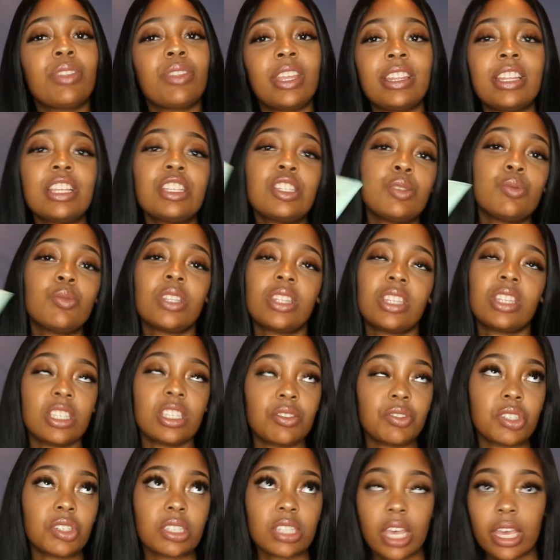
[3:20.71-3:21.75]
This is what this
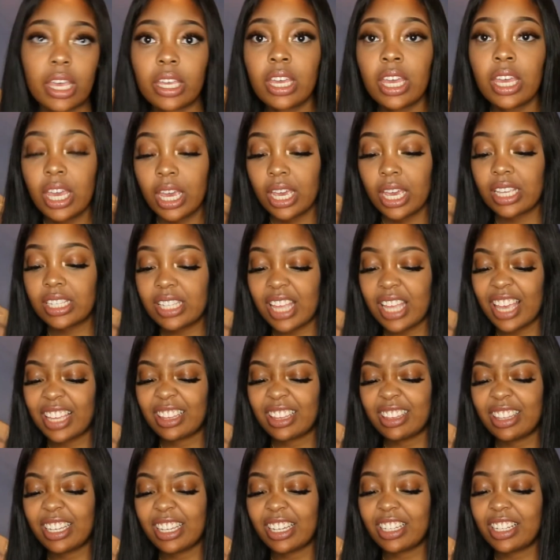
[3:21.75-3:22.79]
feels like. It's like
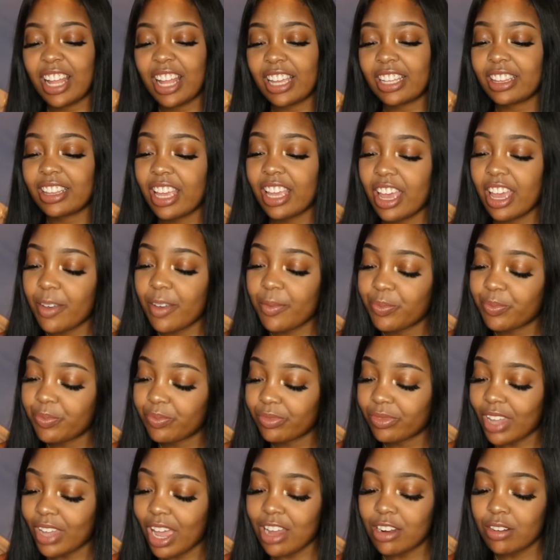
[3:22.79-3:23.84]
thick like that.
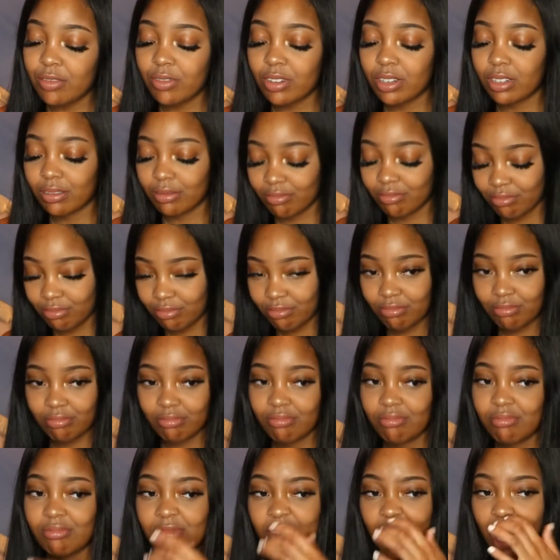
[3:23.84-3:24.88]
I don't want to
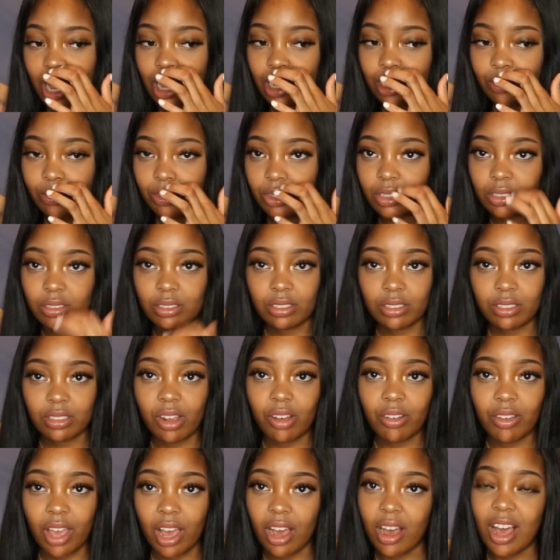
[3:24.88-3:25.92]
show
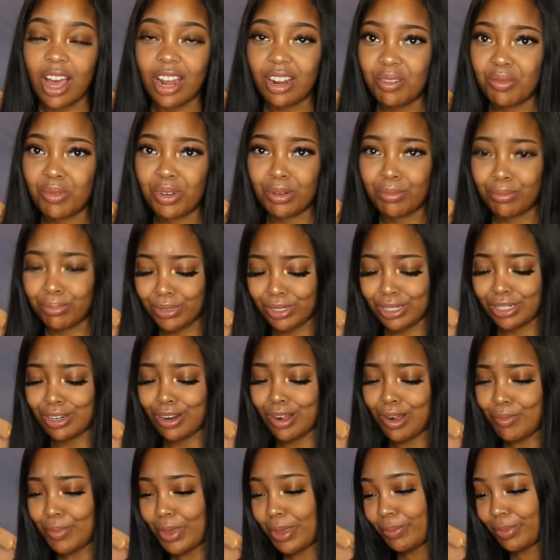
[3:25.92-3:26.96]
y'all. I don't want to put it on
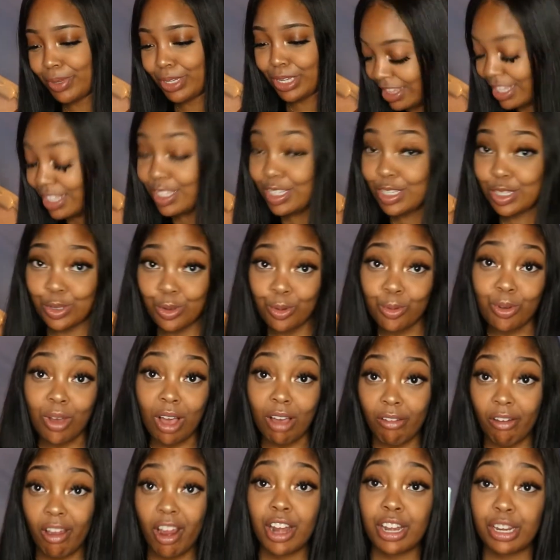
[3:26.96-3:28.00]
me, but yeah, this is cool. I've
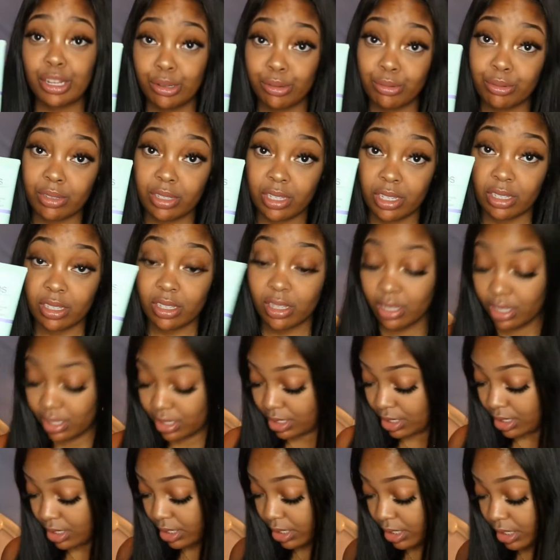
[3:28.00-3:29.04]
already used this, and this is
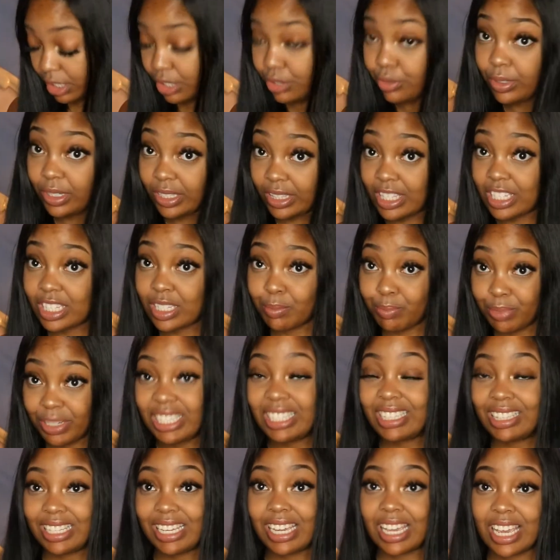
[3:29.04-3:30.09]
good. And you get this
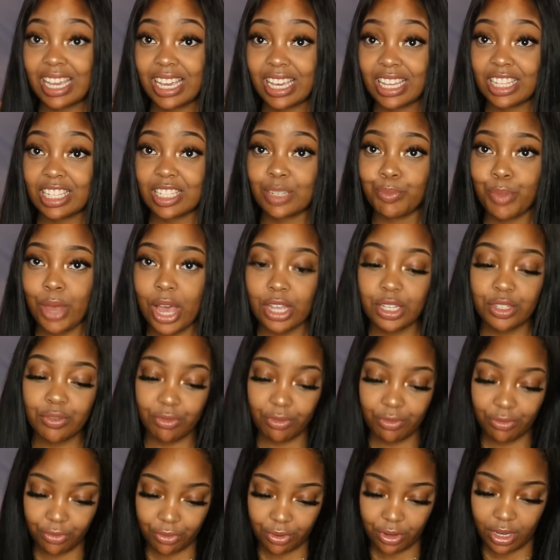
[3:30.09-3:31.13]
big thing in this box for
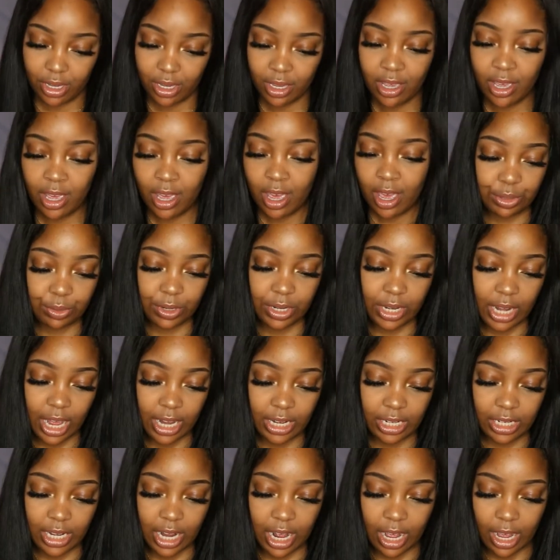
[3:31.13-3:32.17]
free.
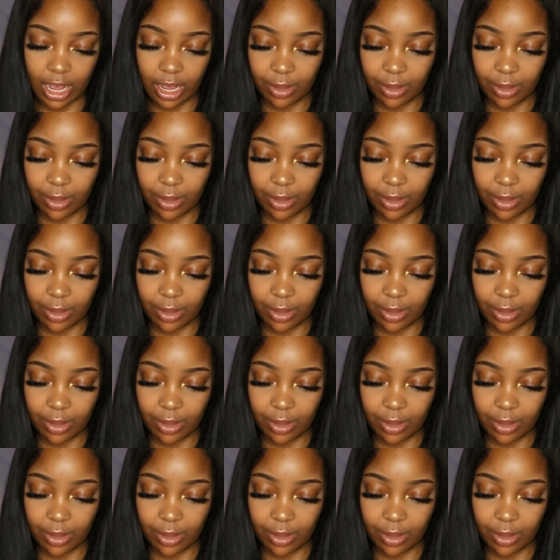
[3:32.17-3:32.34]
$3.99.